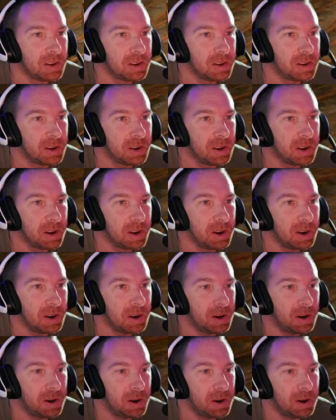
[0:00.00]

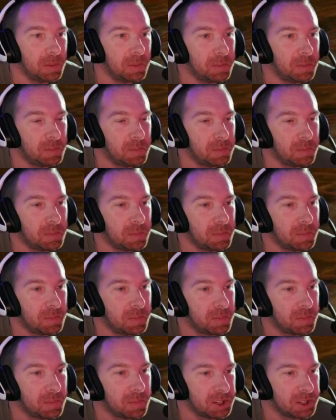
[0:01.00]
But
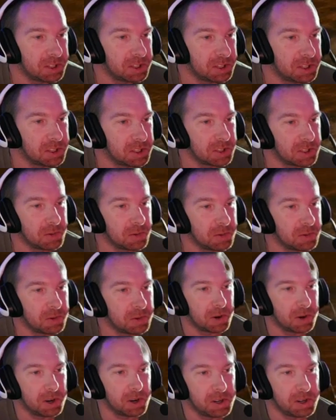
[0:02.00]
essentially with the
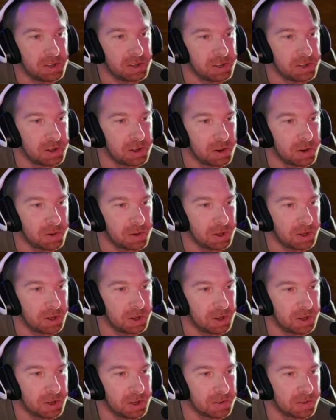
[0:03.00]
raids, you go in,
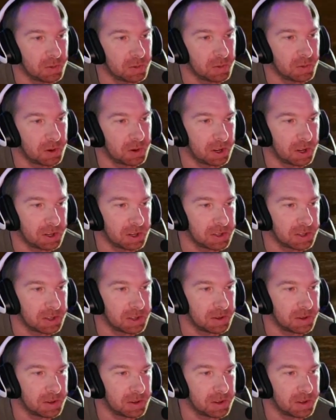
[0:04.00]
this is where, like I said,
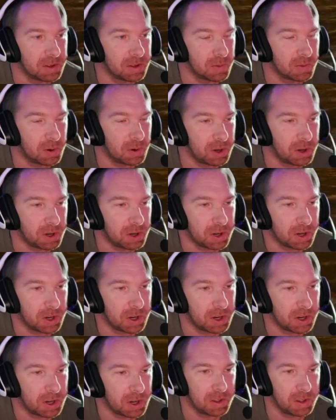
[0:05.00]
this is where you're going to
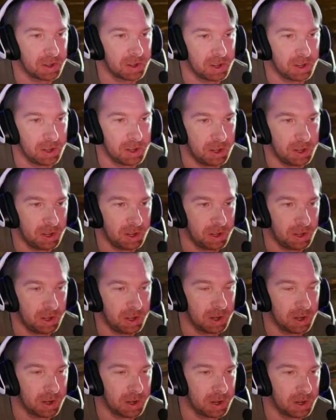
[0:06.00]
get the
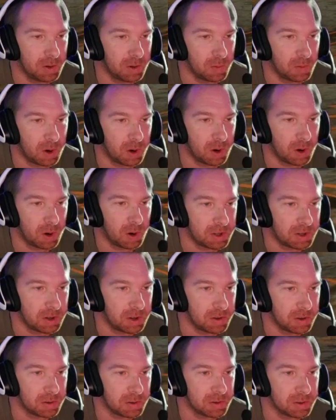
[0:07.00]
raw
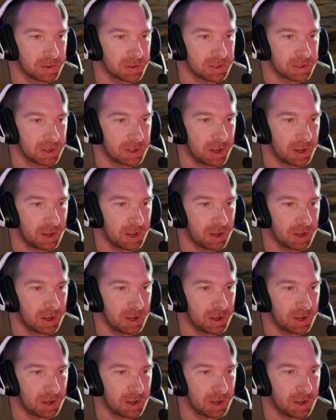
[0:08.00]
materials
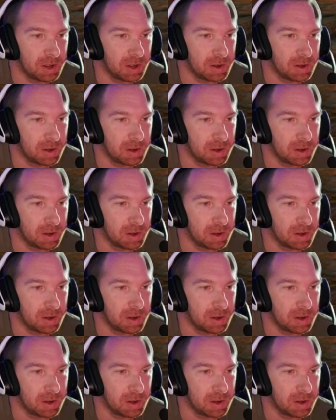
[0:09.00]
and